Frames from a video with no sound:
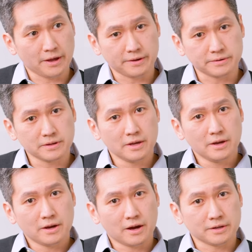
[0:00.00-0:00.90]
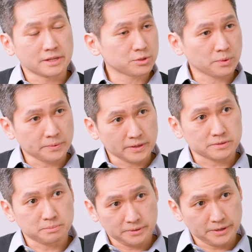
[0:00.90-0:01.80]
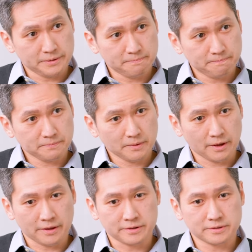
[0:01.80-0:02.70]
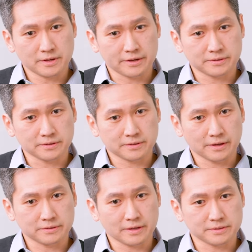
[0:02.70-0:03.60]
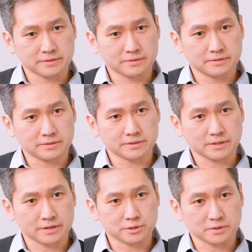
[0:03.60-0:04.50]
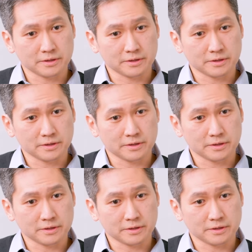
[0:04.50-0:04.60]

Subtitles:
and that's where we get to play. And I think that this has,